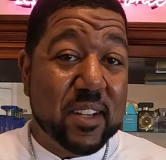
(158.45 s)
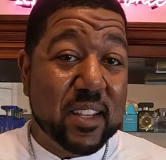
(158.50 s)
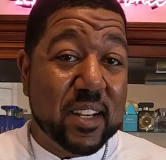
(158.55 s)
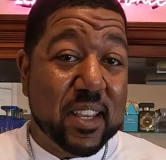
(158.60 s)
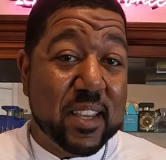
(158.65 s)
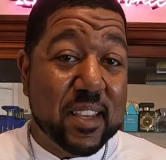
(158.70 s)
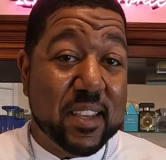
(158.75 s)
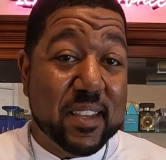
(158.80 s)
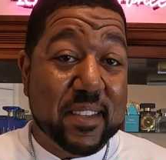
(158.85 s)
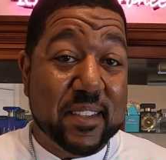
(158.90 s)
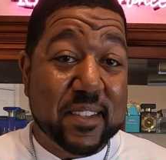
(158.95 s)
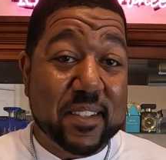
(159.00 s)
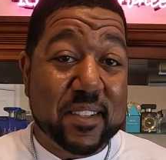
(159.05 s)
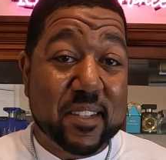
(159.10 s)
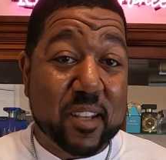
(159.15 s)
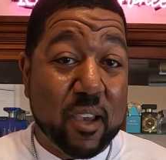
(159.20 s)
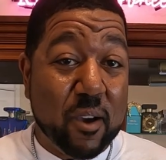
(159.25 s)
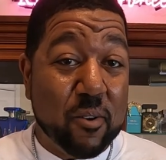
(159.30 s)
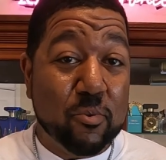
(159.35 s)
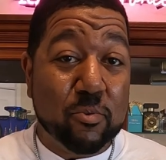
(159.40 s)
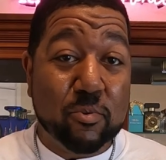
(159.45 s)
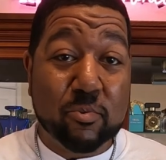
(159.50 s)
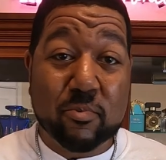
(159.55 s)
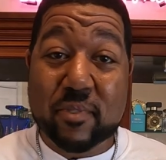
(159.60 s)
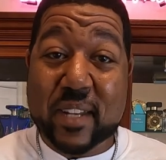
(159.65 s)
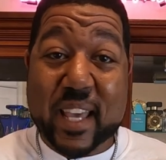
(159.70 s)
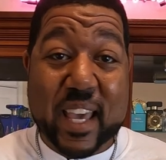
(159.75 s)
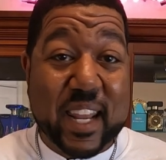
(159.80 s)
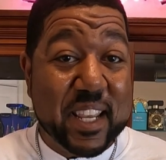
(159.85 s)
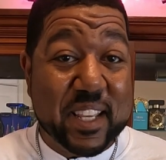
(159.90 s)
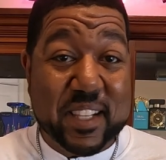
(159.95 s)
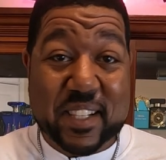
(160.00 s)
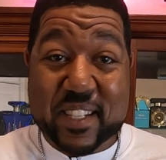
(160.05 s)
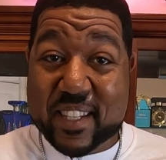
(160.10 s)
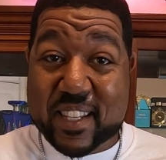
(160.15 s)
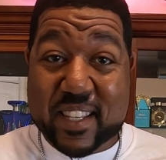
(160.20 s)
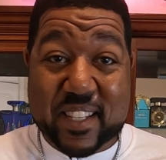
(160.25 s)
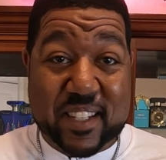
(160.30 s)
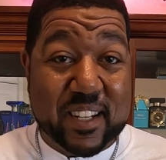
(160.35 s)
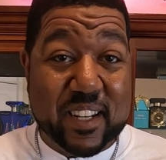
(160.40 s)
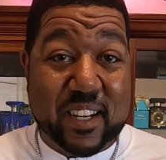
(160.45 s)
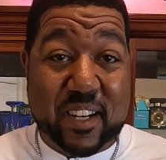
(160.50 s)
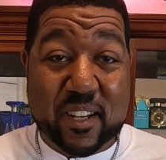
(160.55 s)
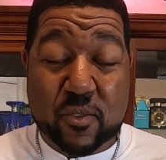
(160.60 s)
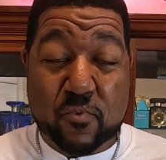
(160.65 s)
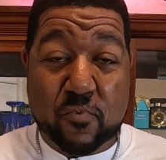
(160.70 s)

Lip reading: of these total that exist in this